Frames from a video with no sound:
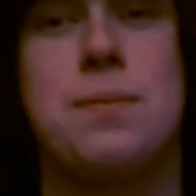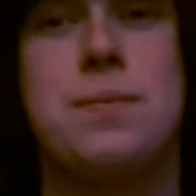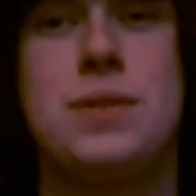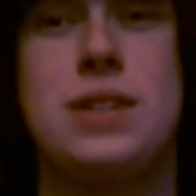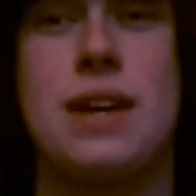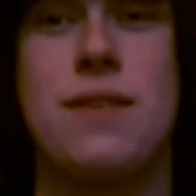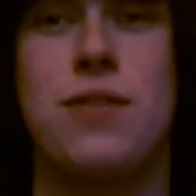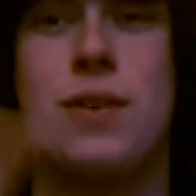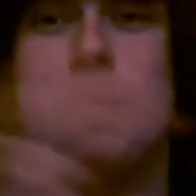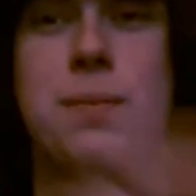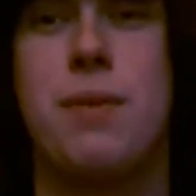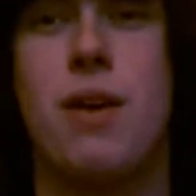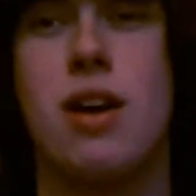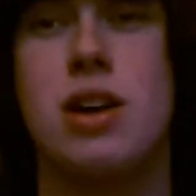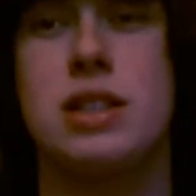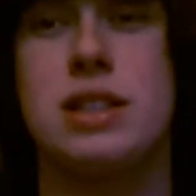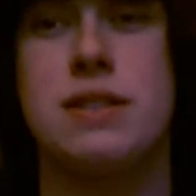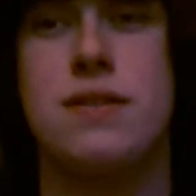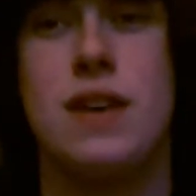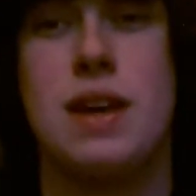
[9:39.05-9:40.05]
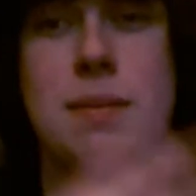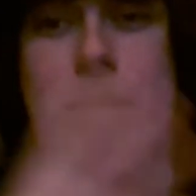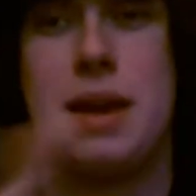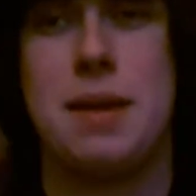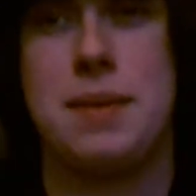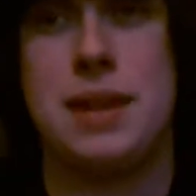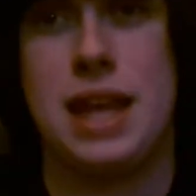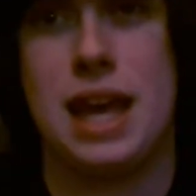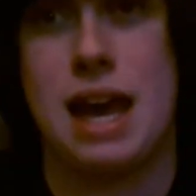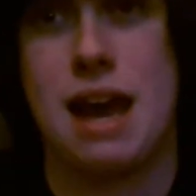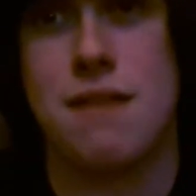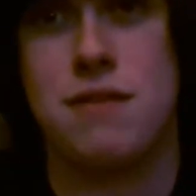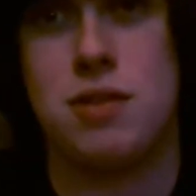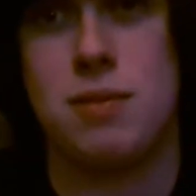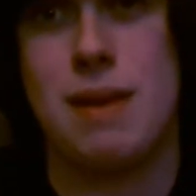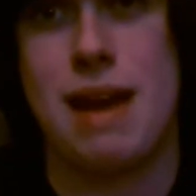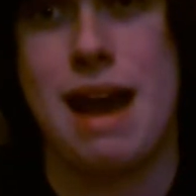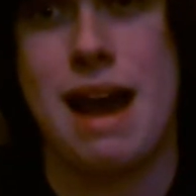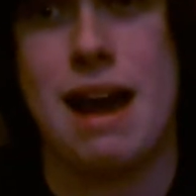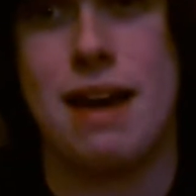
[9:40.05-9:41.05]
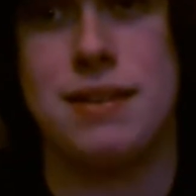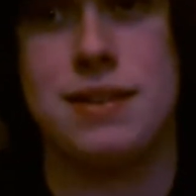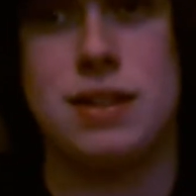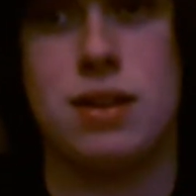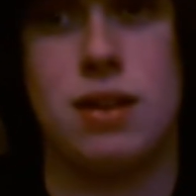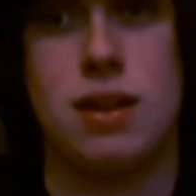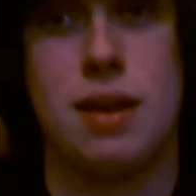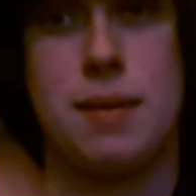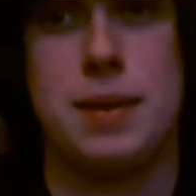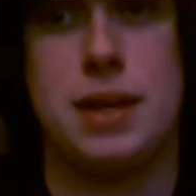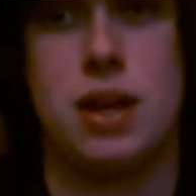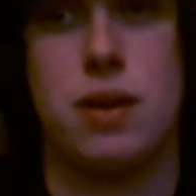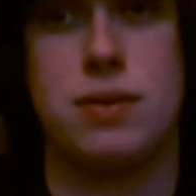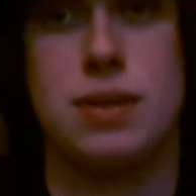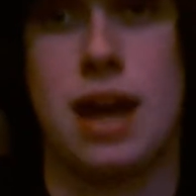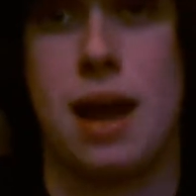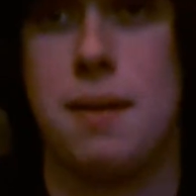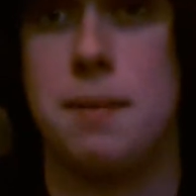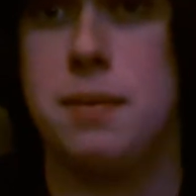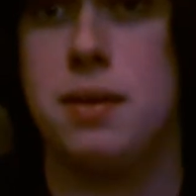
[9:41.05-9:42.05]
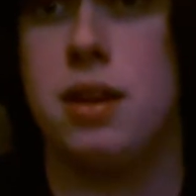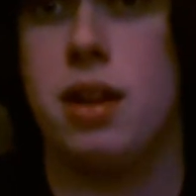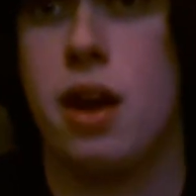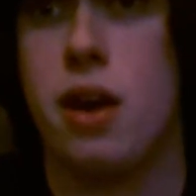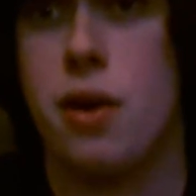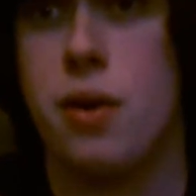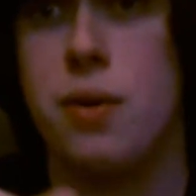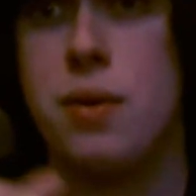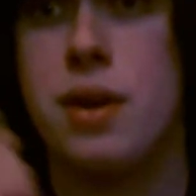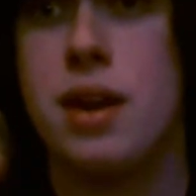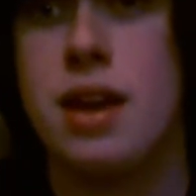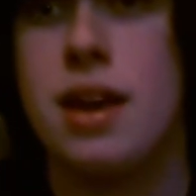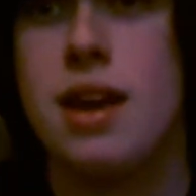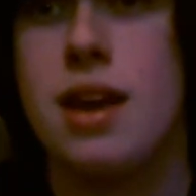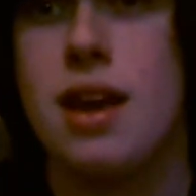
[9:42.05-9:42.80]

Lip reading: different parts of it, maybe the aftermath, so let me know down below.